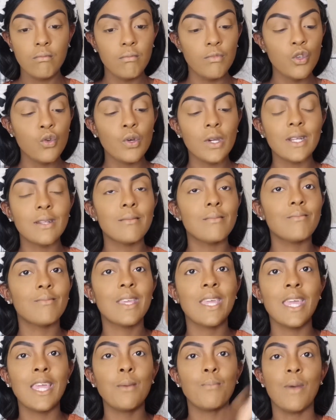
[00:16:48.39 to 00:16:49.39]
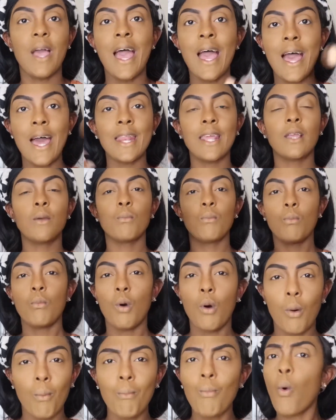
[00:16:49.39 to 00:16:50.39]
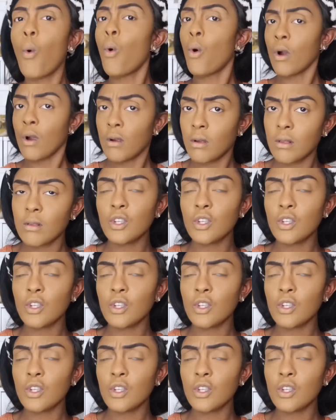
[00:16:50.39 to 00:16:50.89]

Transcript: could keep adding more,